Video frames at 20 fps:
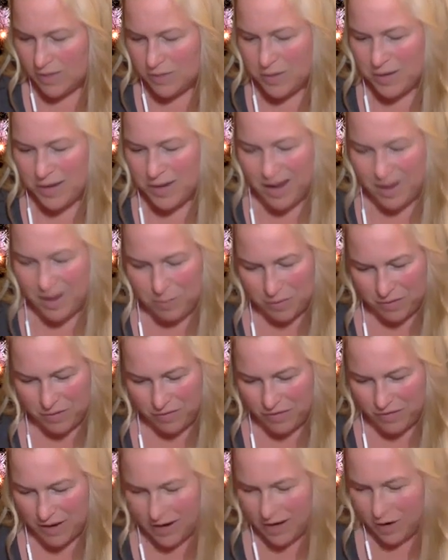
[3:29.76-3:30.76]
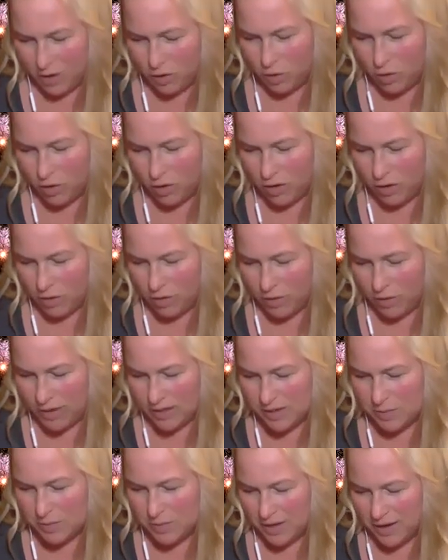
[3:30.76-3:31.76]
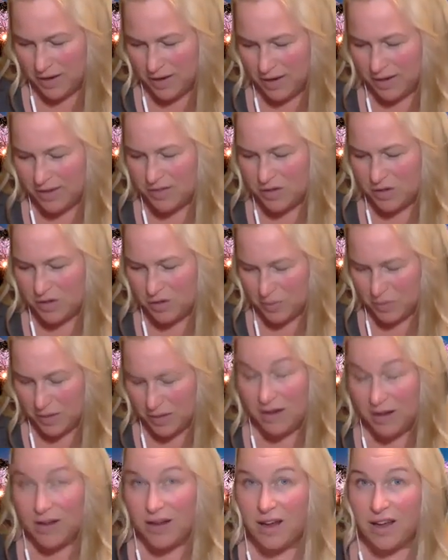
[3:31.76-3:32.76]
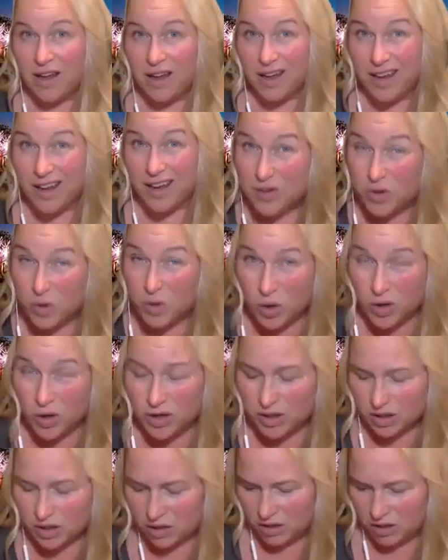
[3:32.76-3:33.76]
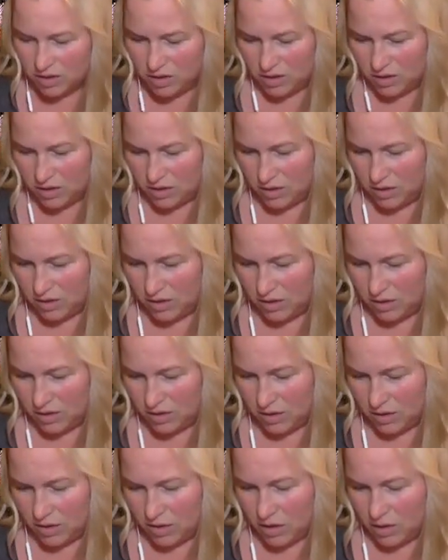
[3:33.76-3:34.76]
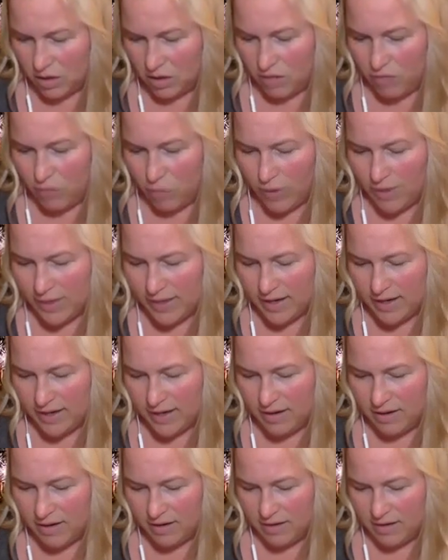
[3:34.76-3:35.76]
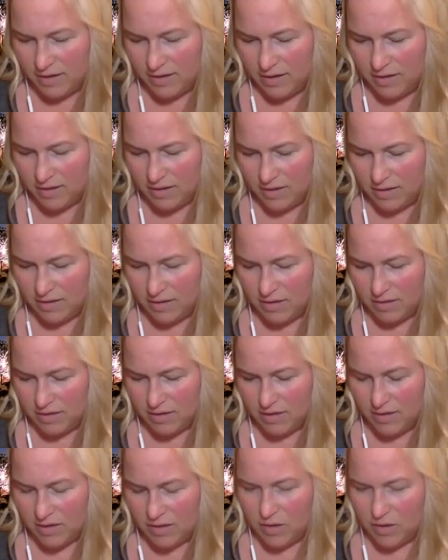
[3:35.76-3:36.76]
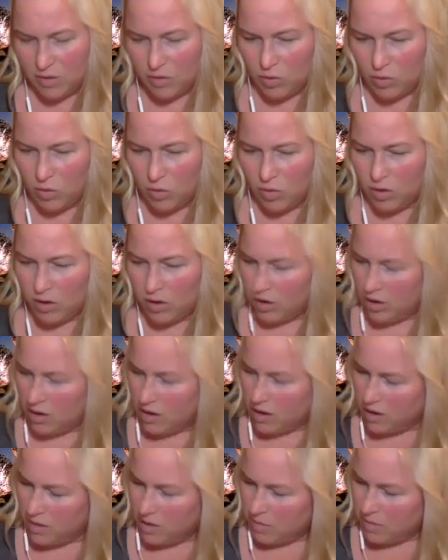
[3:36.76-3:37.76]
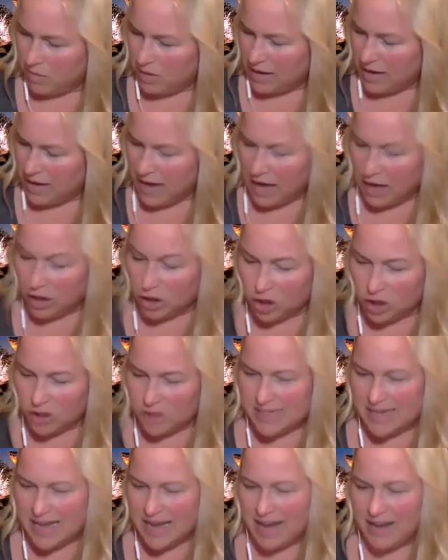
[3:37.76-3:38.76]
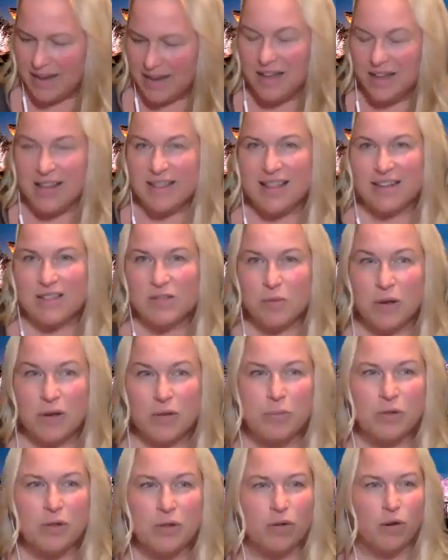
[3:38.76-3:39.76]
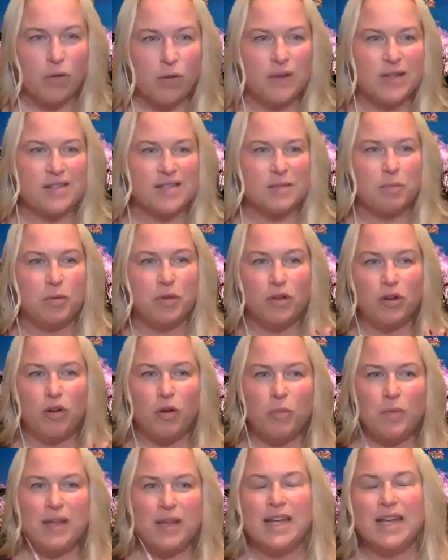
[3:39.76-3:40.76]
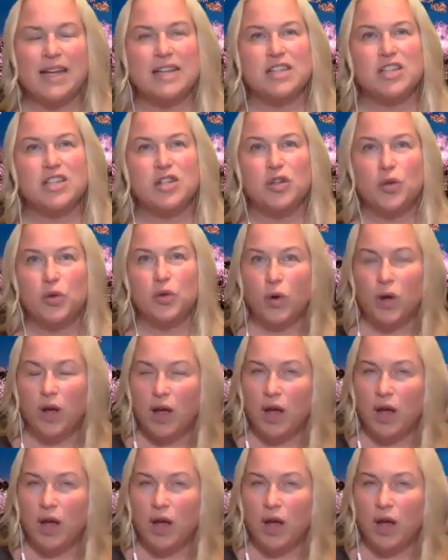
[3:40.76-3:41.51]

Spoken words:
amplified, or what has been, ignored, avoided, or not looked at. That's what Pluto is. Pluto begins to